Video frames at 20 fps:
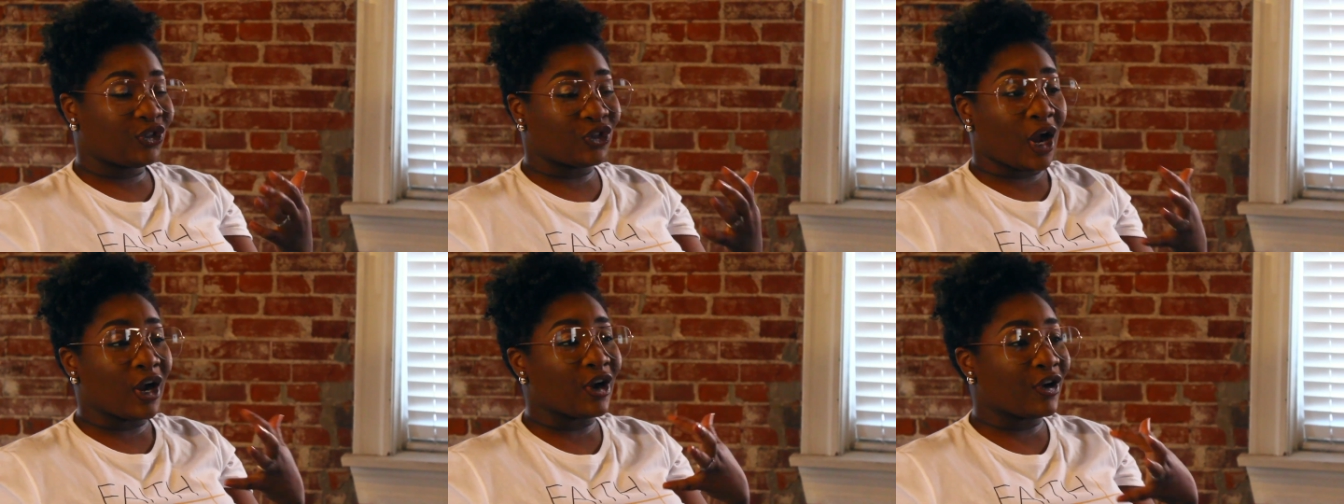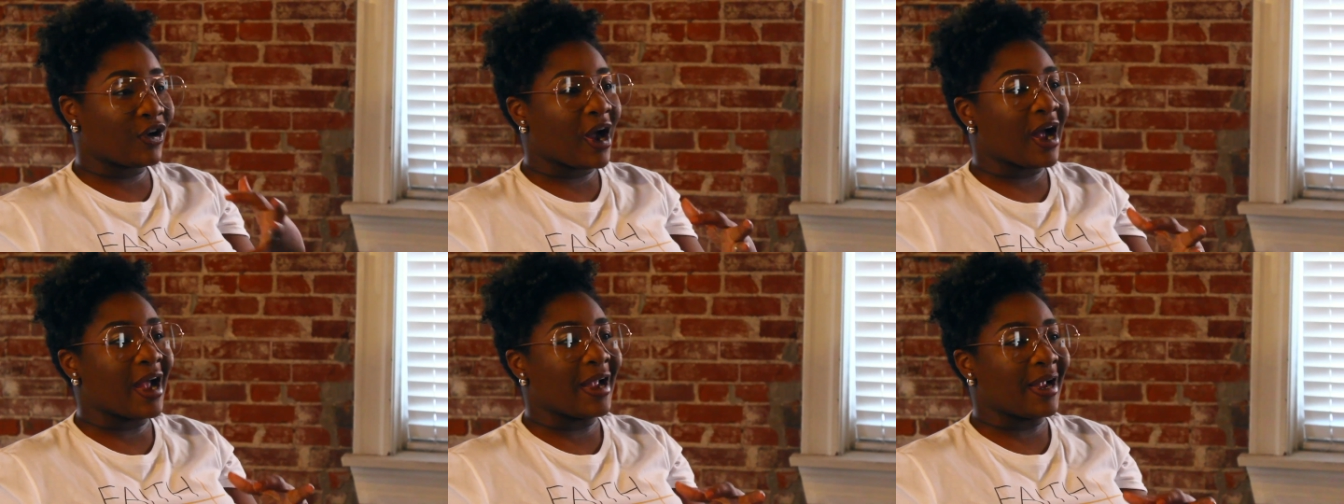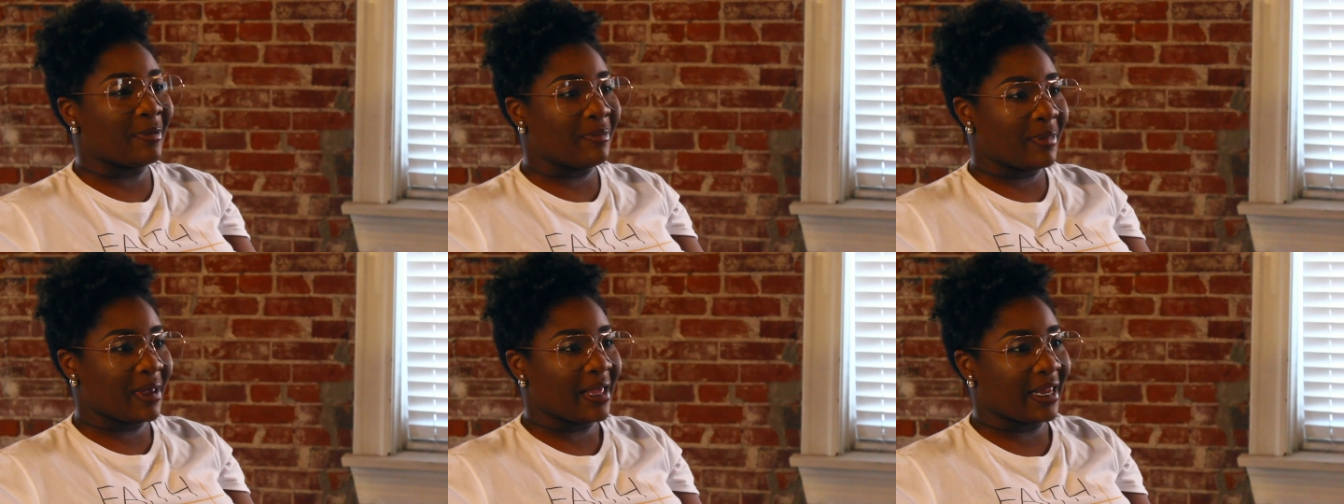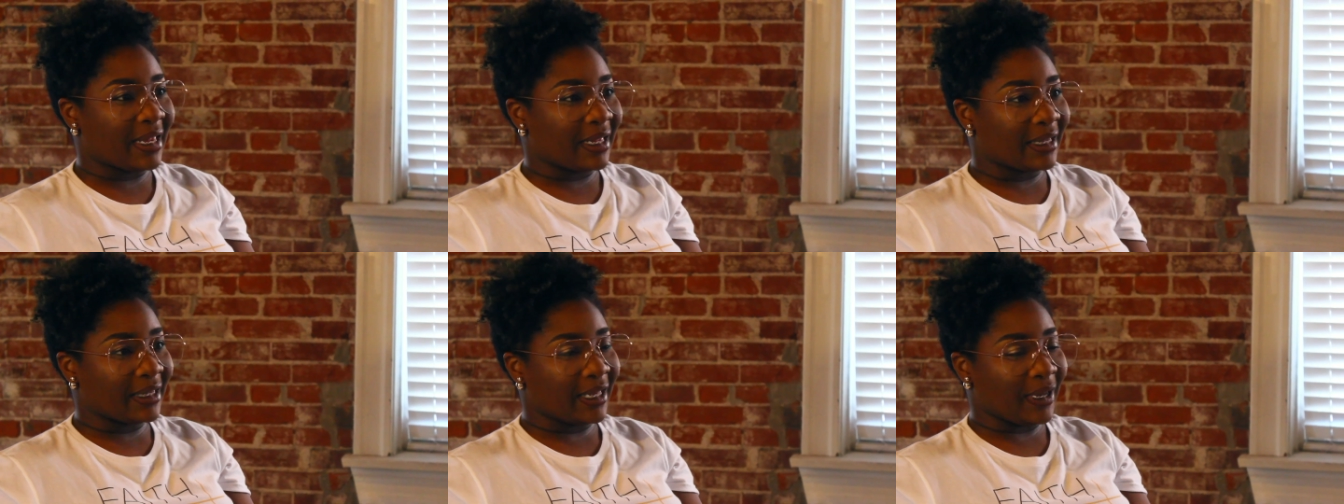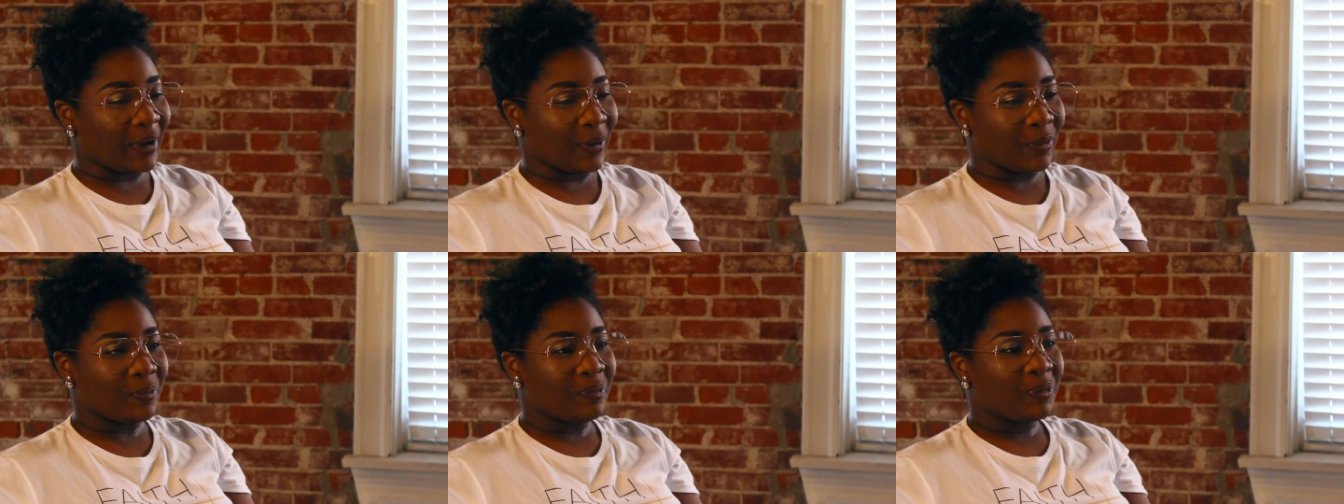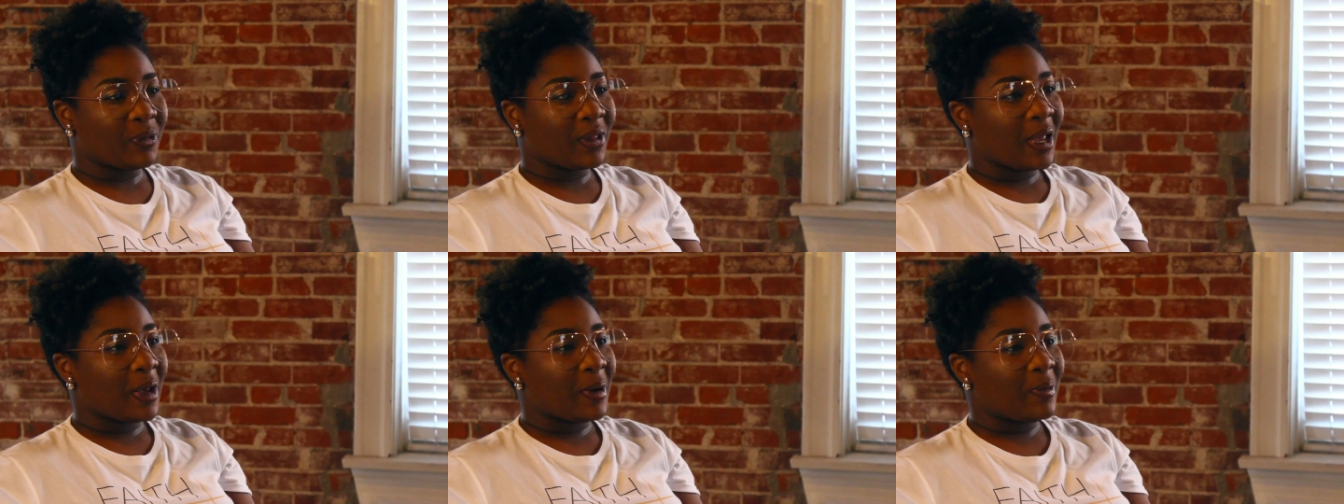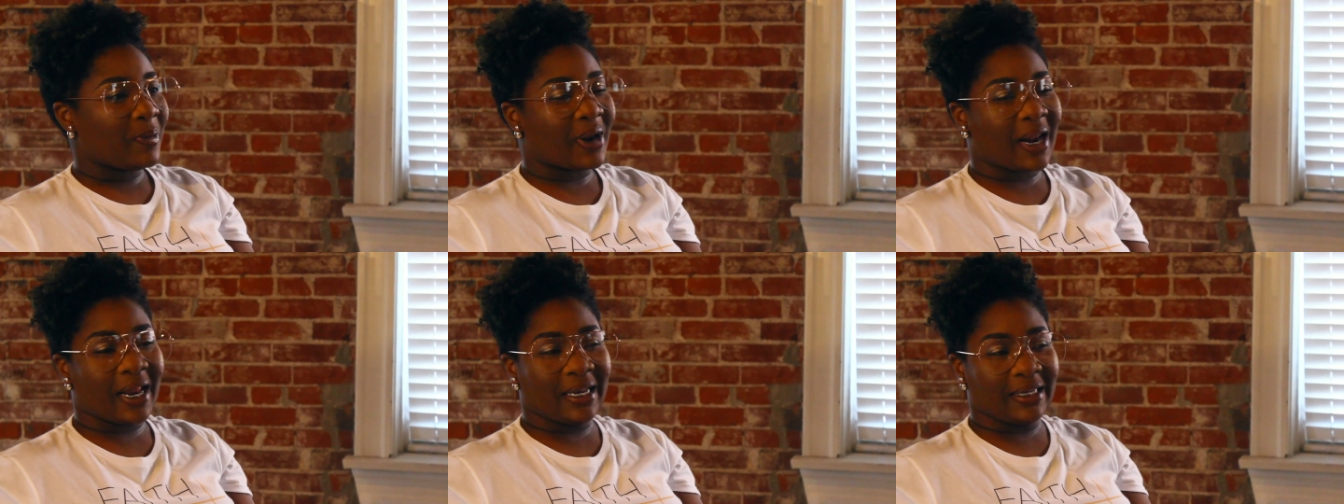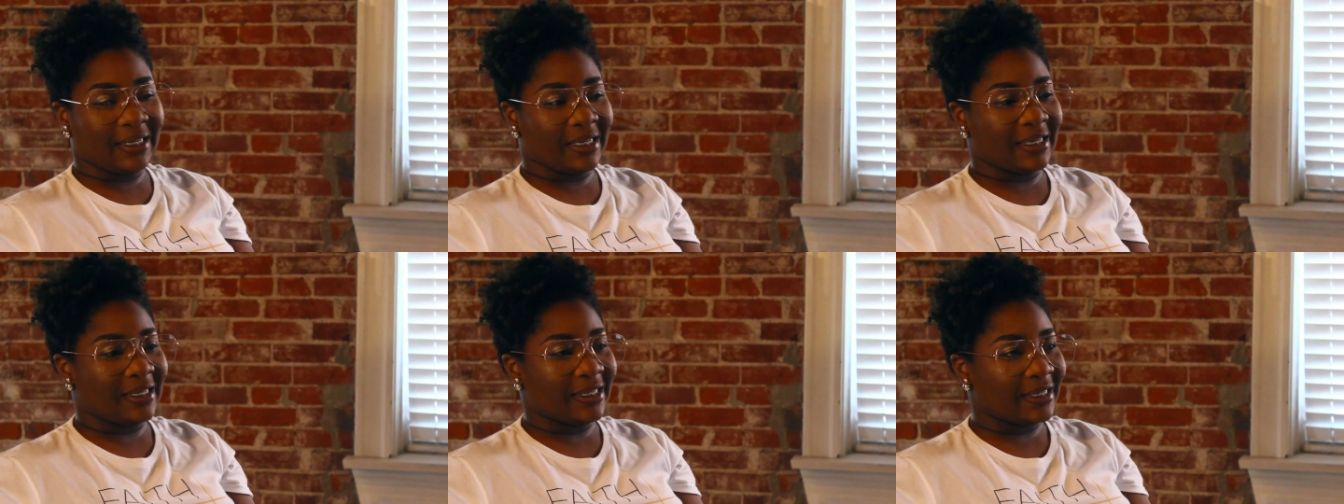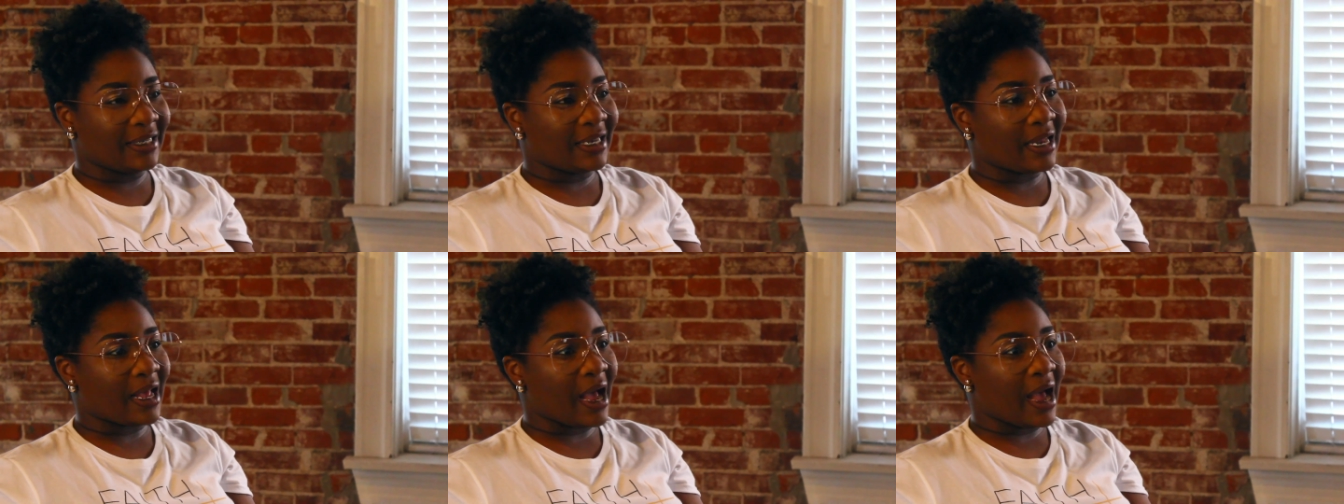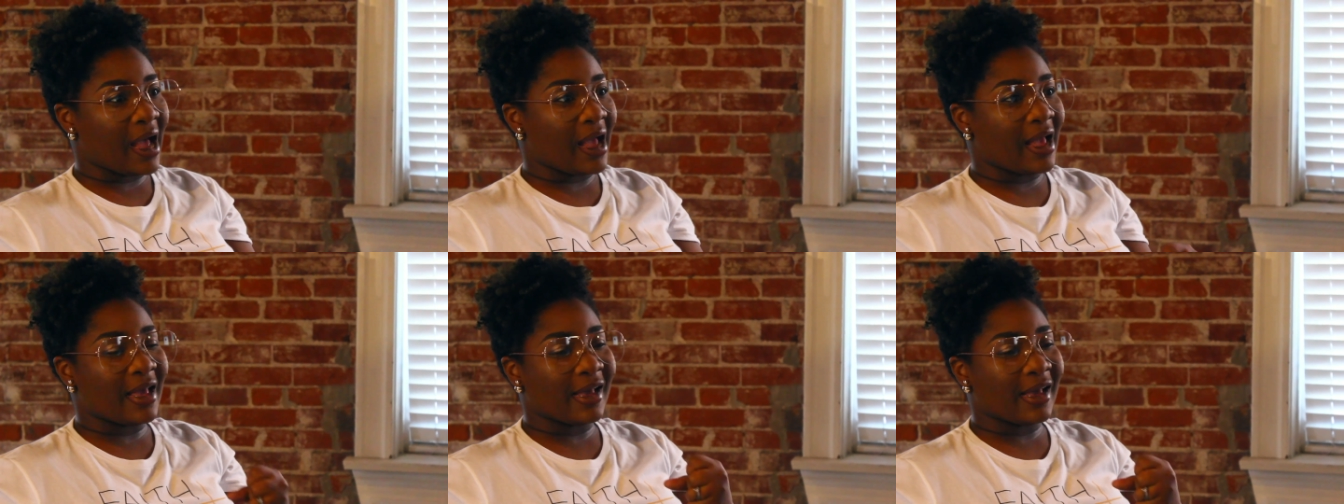start crying immediately, but I didn't.